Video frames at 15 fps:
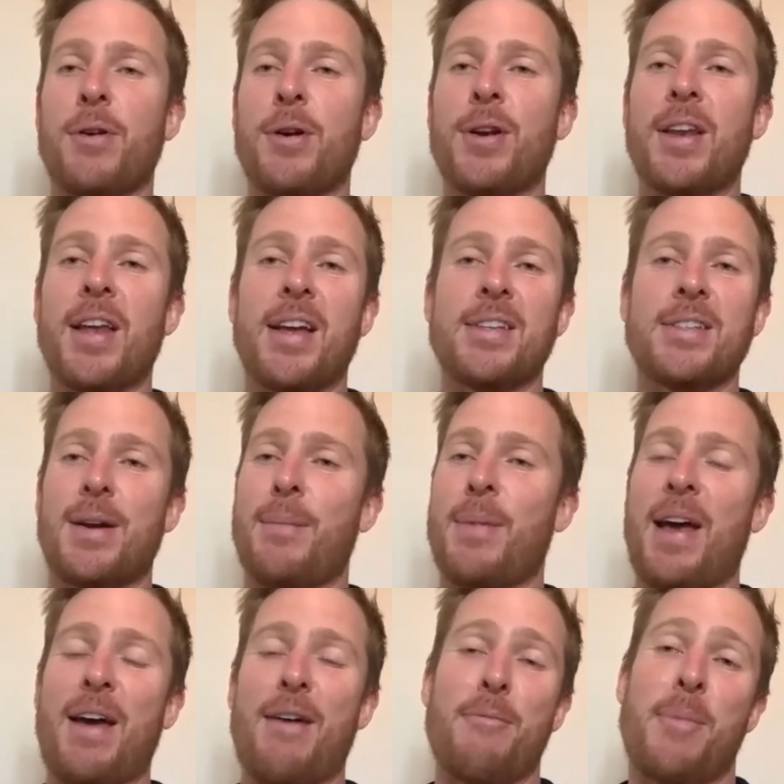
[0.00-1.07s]
good days and I'm going
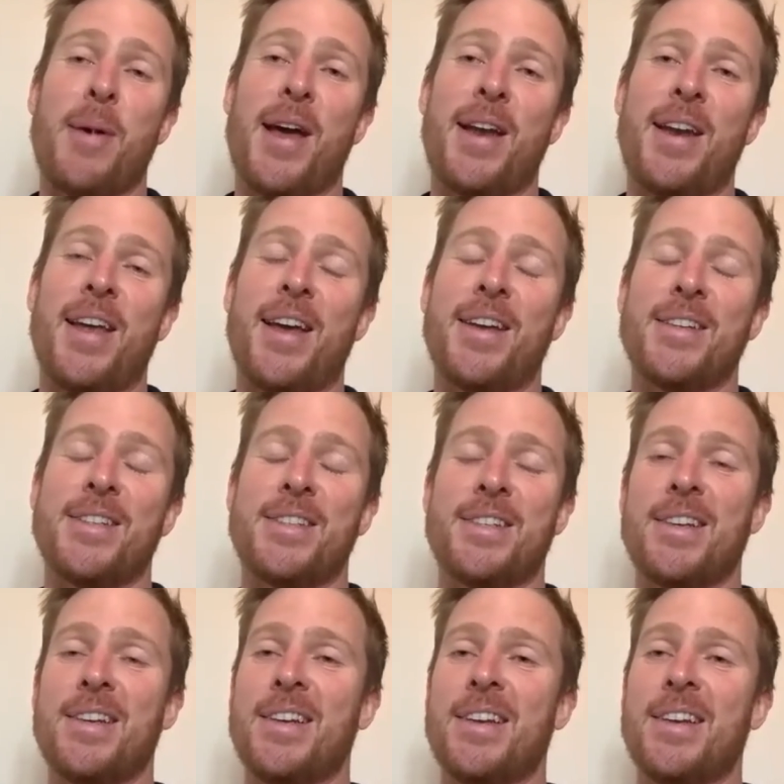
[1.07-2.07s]
to have bad days.